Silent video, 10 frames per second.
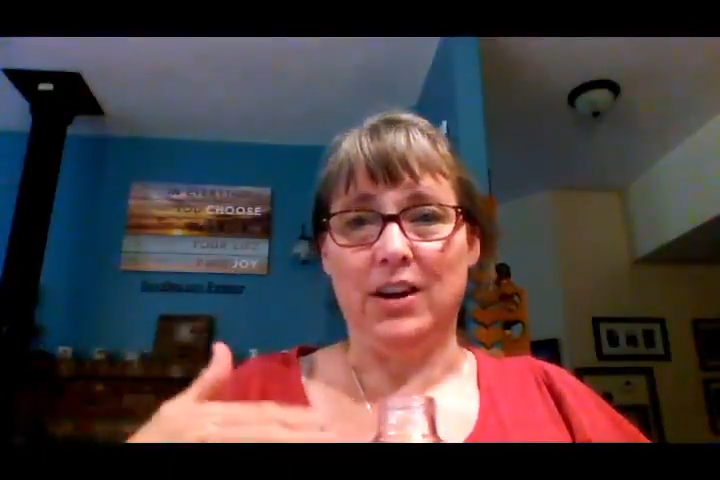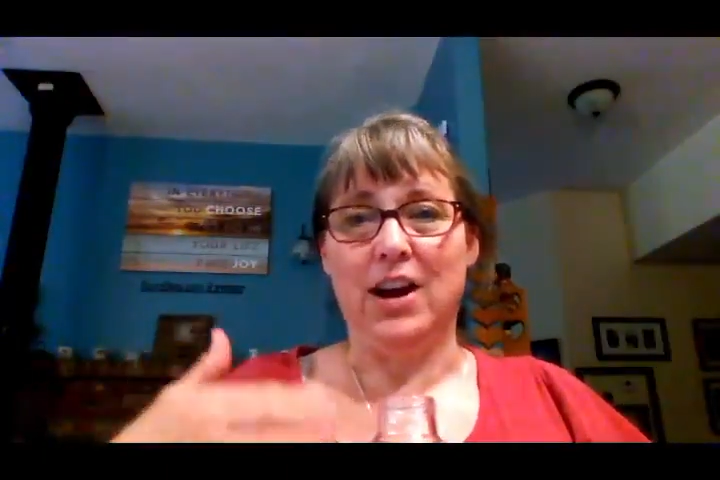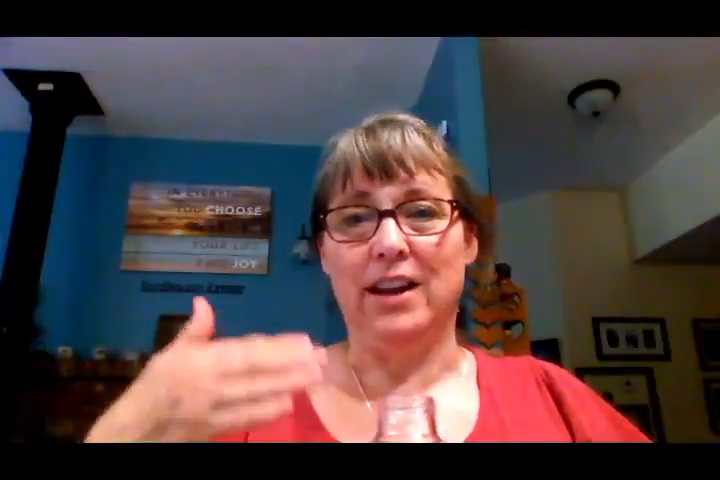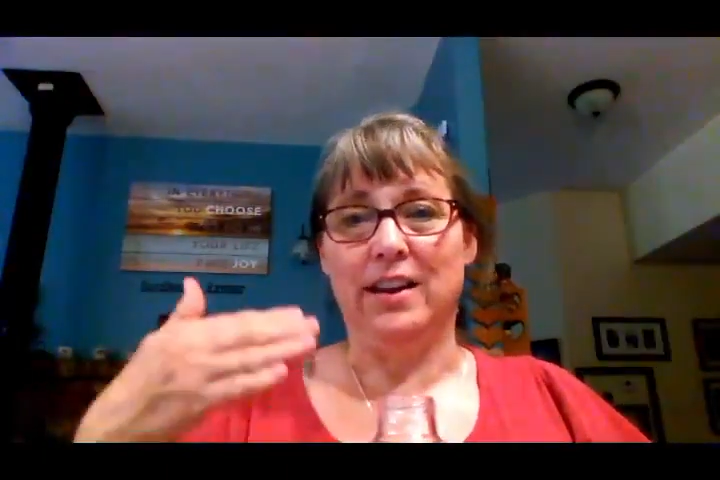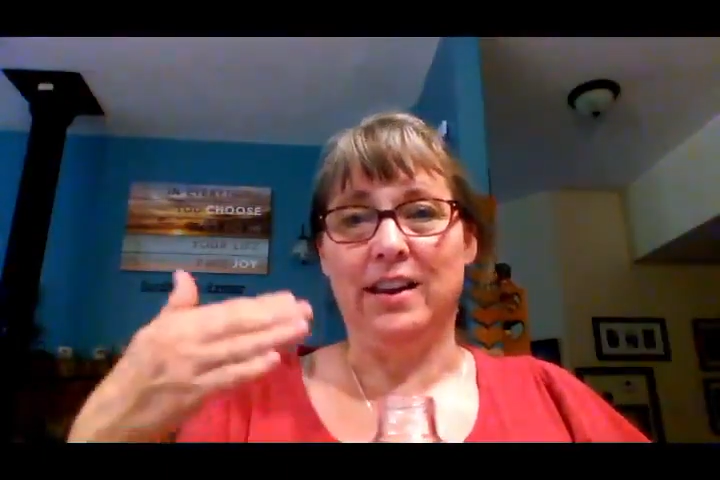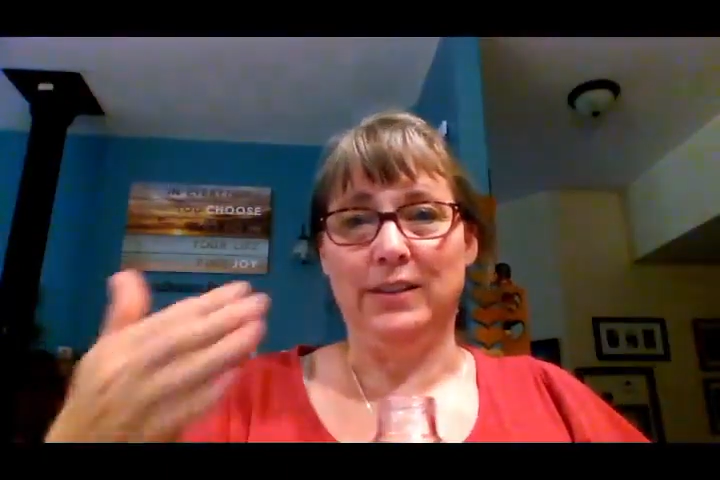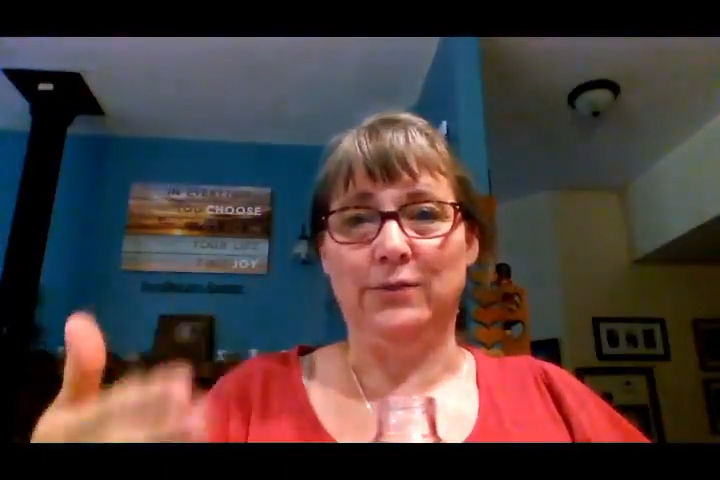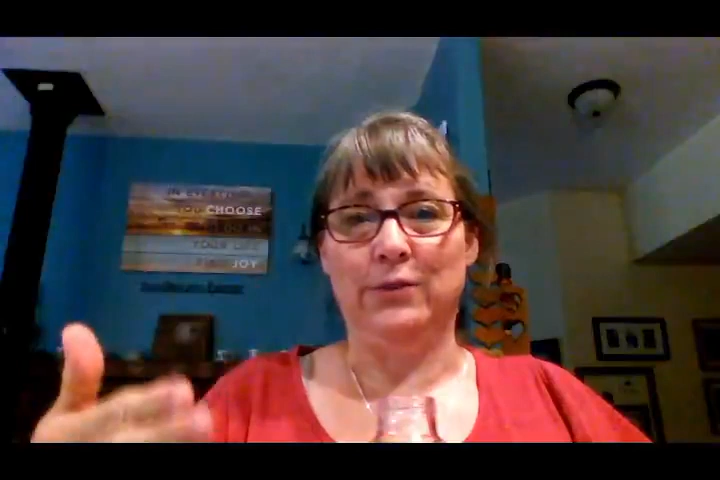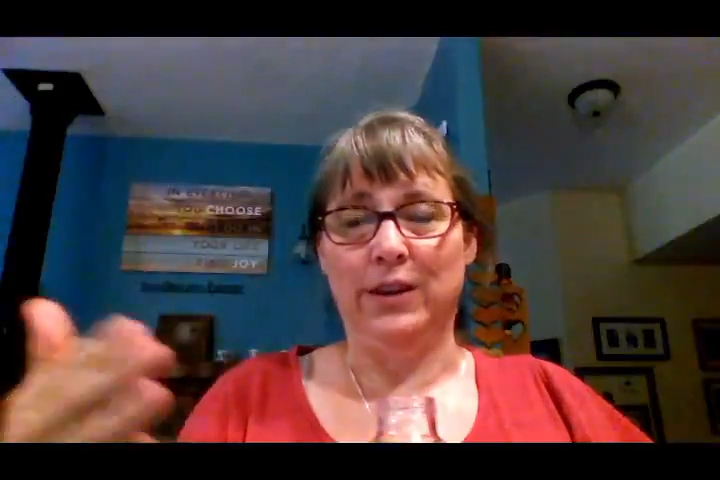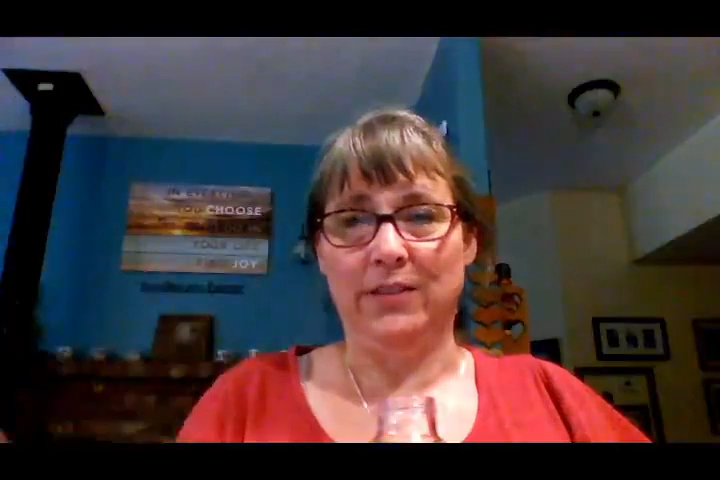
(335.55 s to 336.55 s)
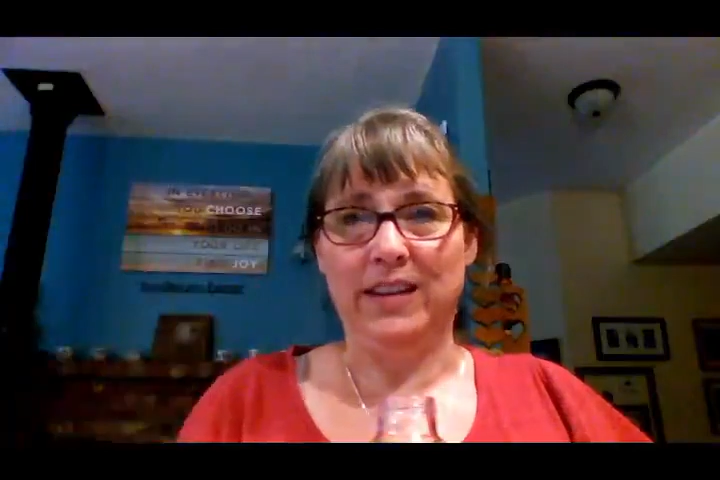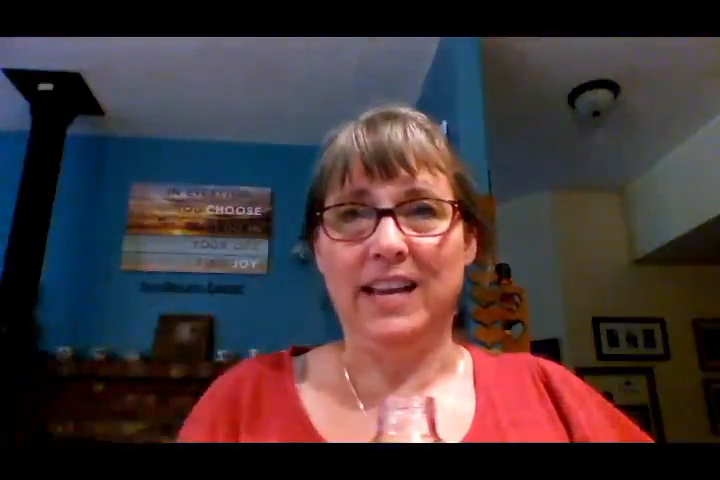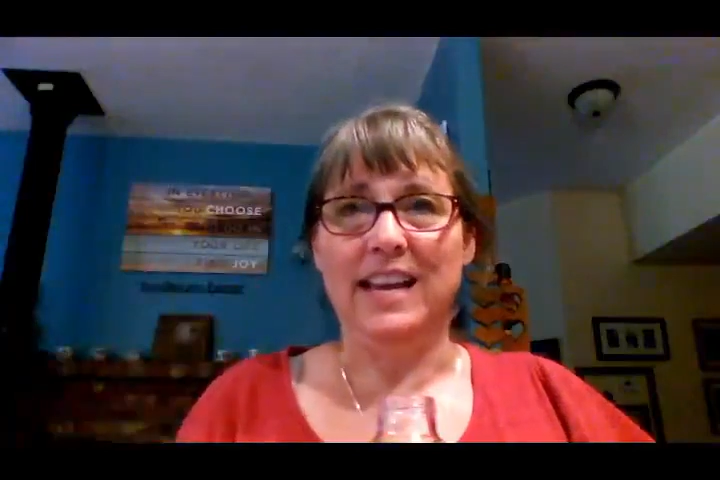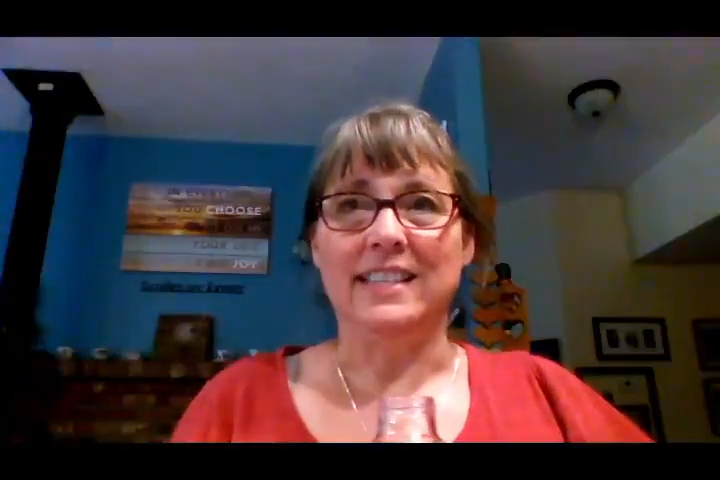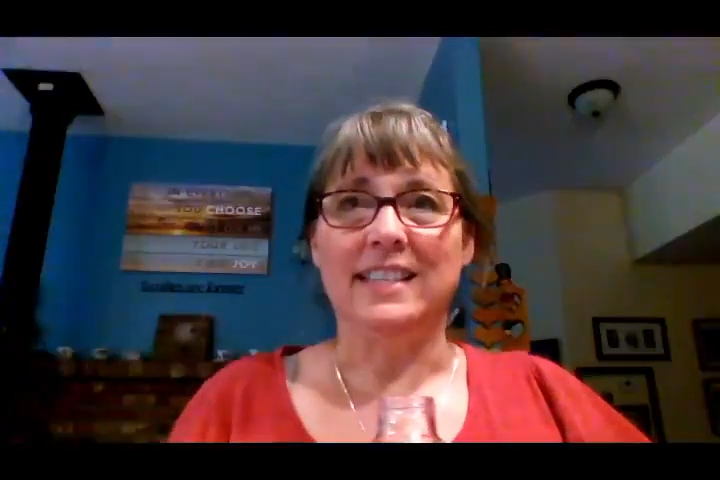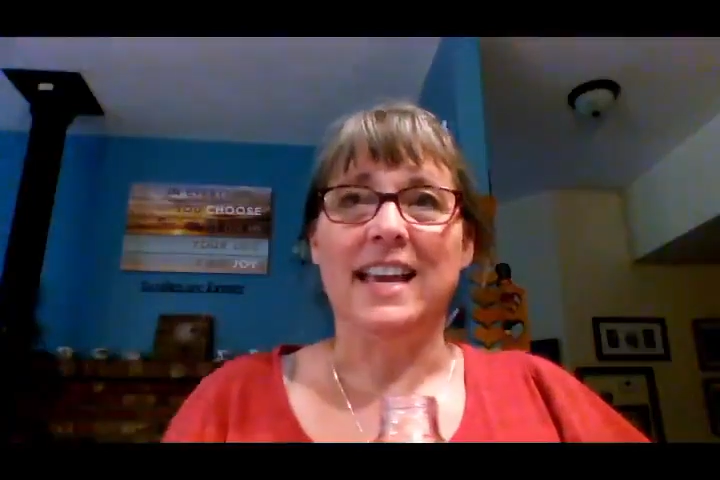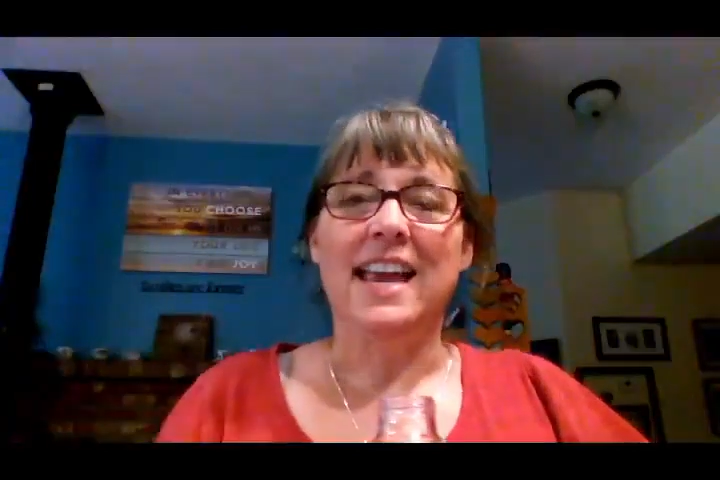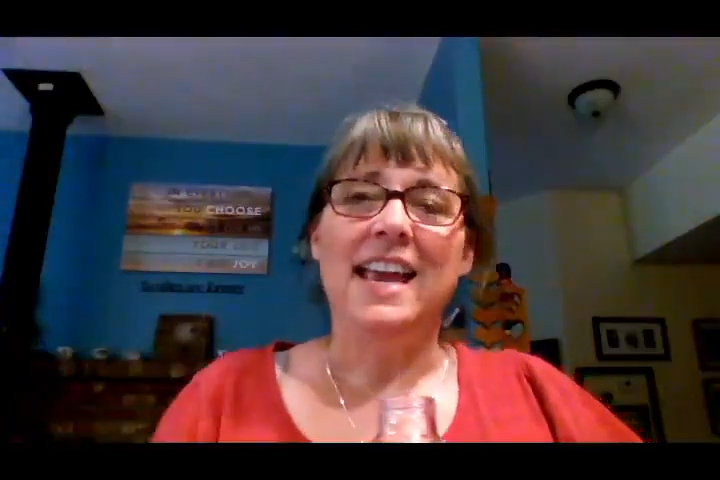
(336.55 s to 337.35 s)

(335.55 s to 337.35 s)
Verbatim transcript: God has forgiven us.